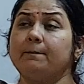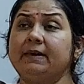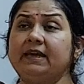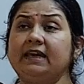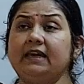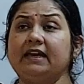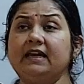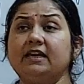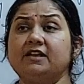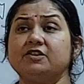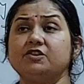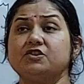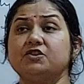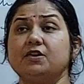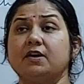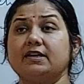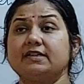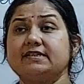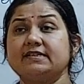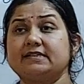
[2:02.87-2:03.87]
be it
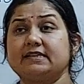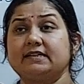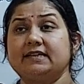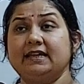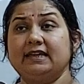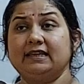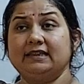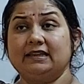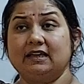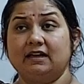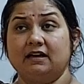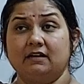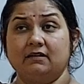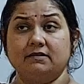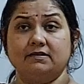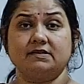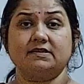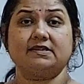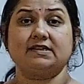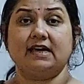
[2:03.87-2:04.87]
you are studying
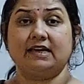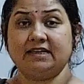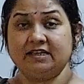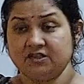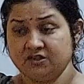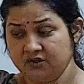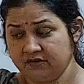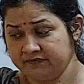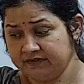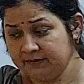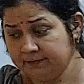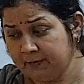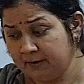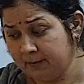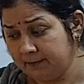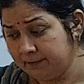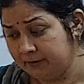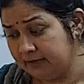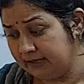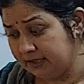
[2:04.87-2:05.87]
the size of the
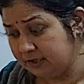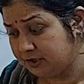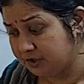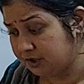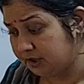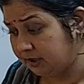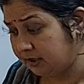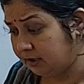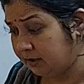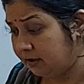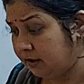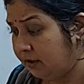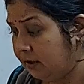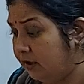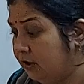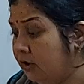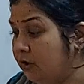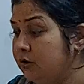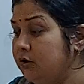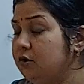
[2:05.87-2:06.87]

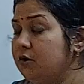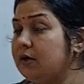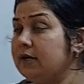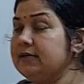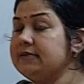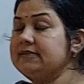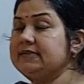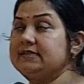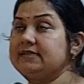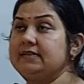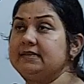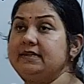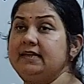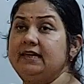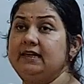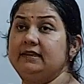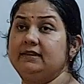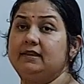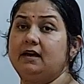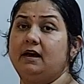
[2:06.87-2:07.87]
population, you are
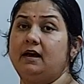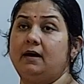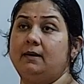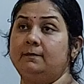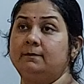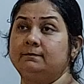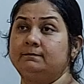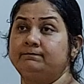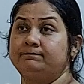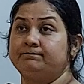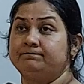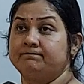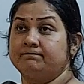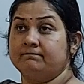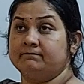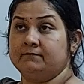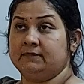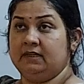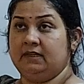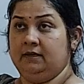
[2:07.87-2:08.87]
studying
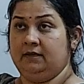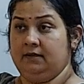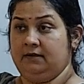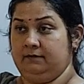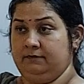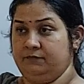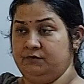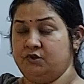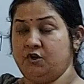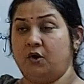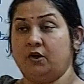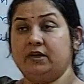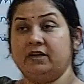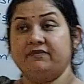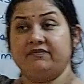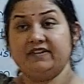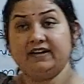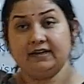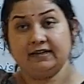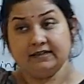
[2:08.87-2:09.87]
the
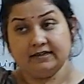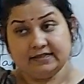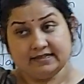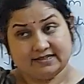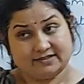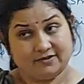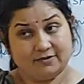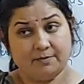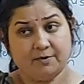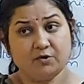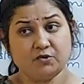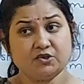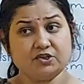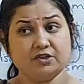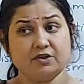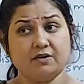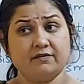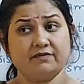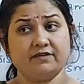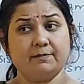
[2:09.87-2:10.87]
geographical
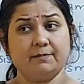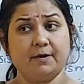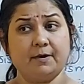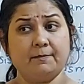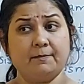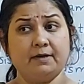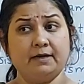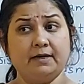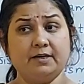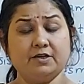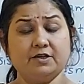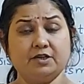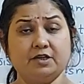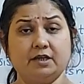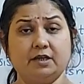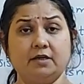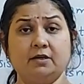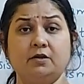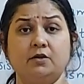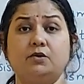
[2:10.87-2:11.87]
distribution of the
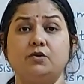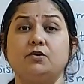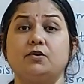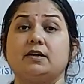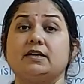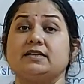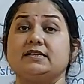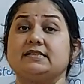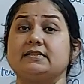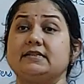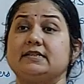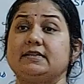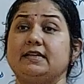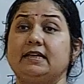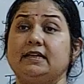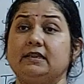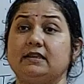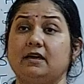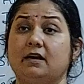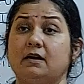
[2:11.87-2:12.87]
population, you are
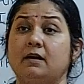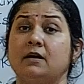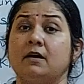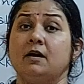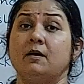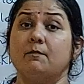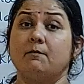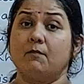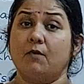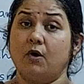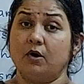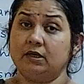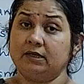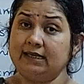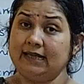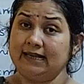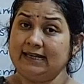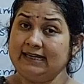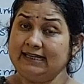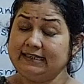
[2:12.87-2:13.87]
studying the
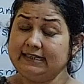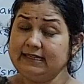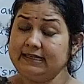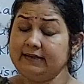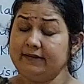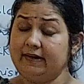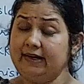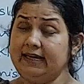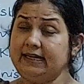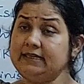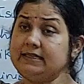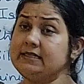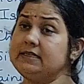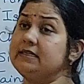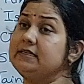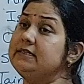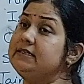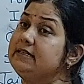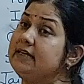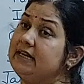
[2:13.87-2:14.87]
mortality rate,
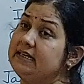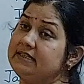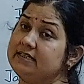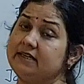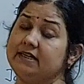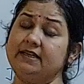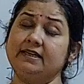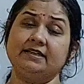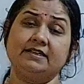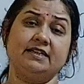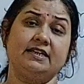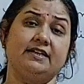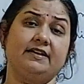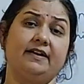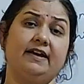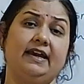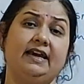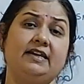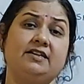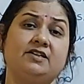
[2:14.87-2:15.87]
natality
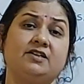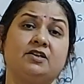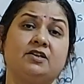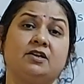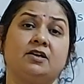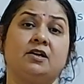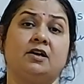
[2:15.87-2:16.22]
rate,